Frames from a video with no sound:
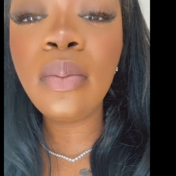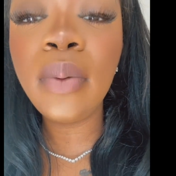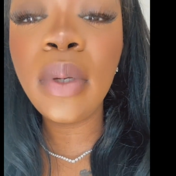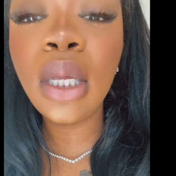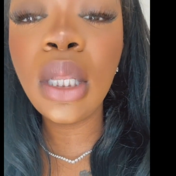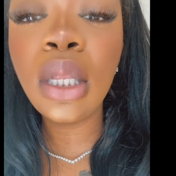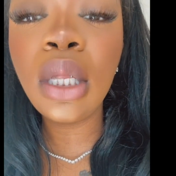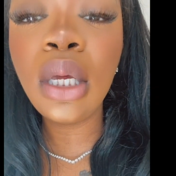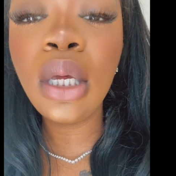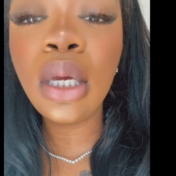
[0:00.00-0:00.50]

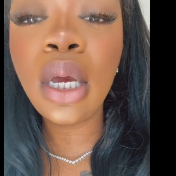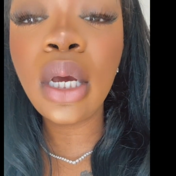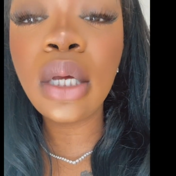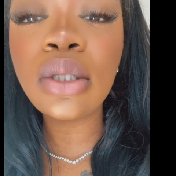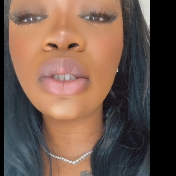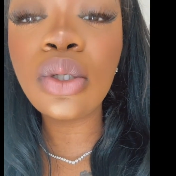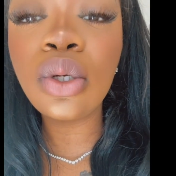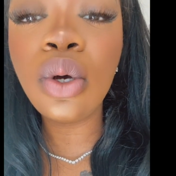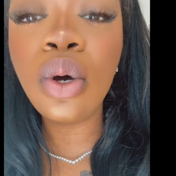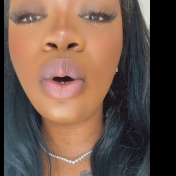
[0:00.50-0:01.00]
peeling
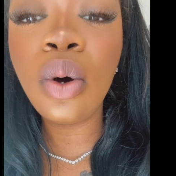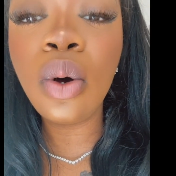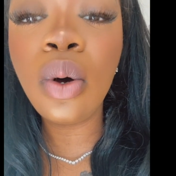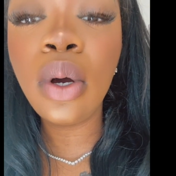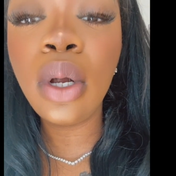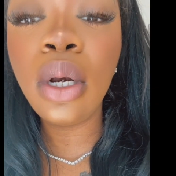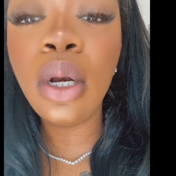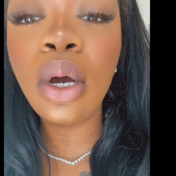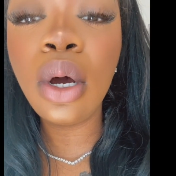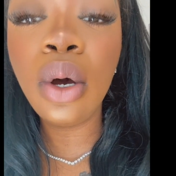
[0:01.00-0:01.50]
has
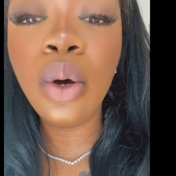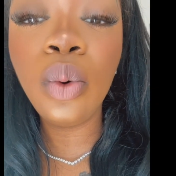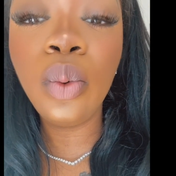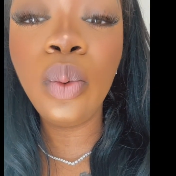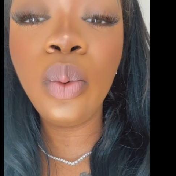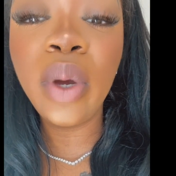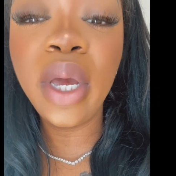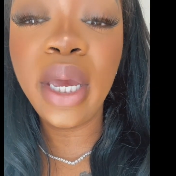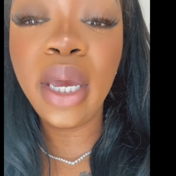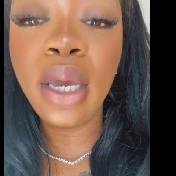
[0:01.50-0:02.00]
gone
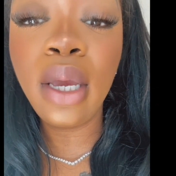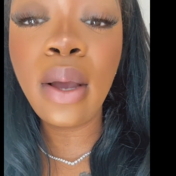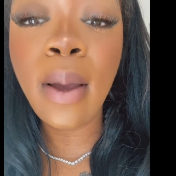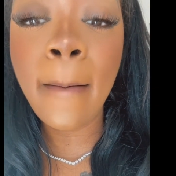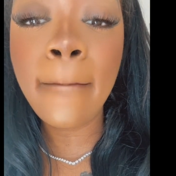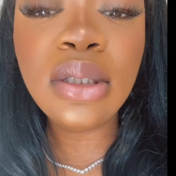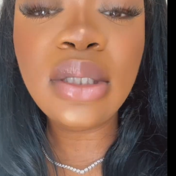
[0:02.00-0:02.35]
away.